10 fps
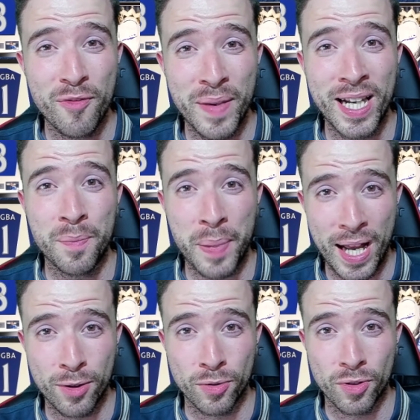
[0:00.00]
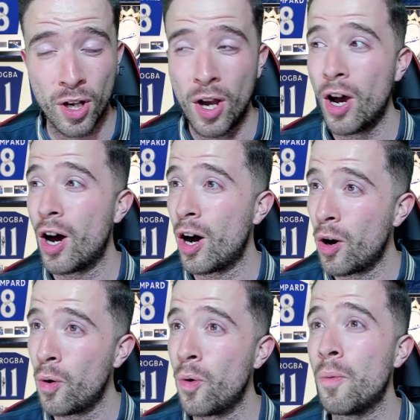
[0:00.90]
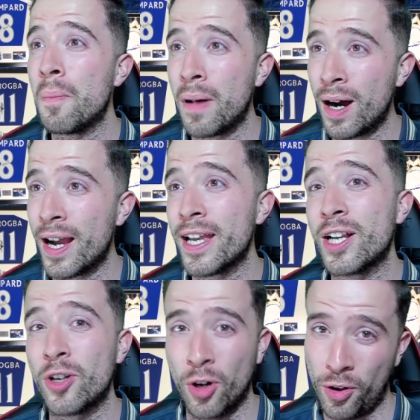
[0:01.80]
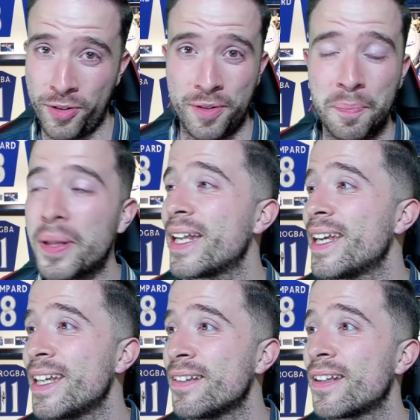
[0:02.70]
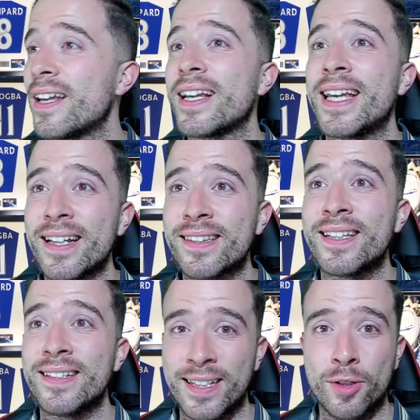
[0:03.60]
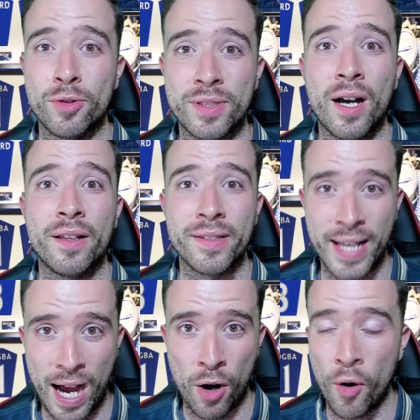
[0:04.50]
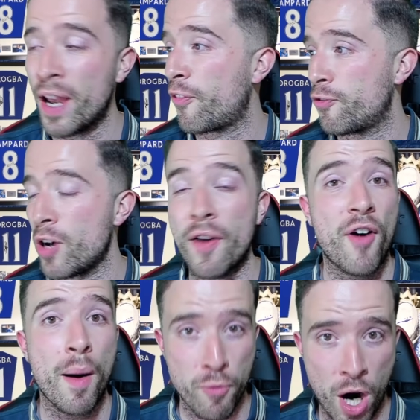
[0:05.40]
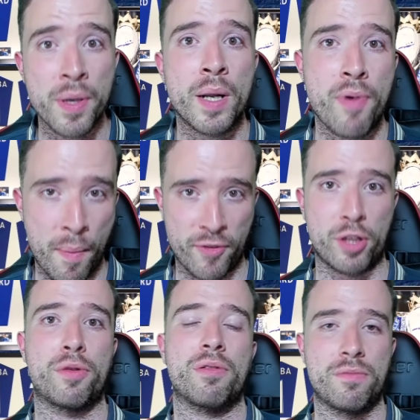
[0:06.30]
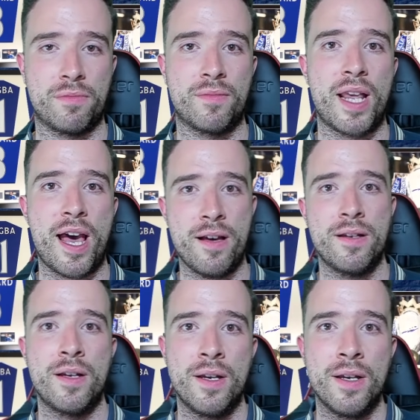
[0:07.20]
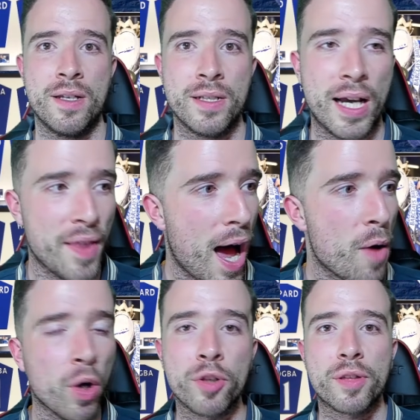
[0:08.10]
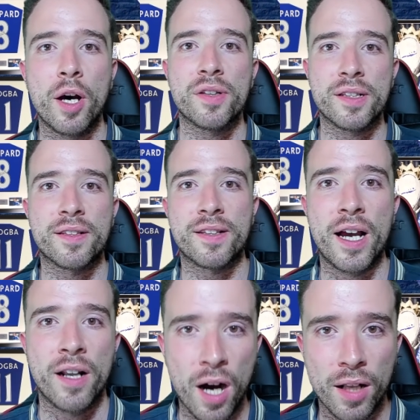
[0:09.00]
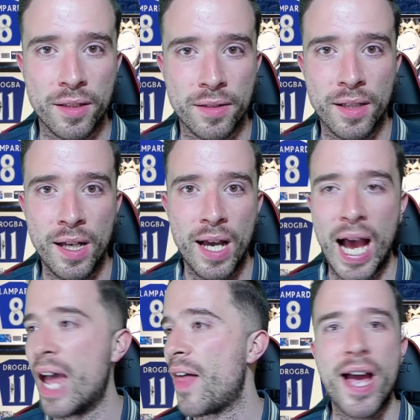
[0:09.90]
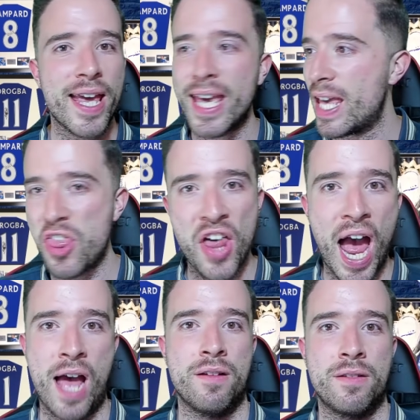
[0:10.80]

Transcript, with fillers: million pounds. Oh my god. Please get the deal done now. If, right, if I'm Roman Abramovich, yeah, and I want Chelsea to sign Haaland, and I hear that,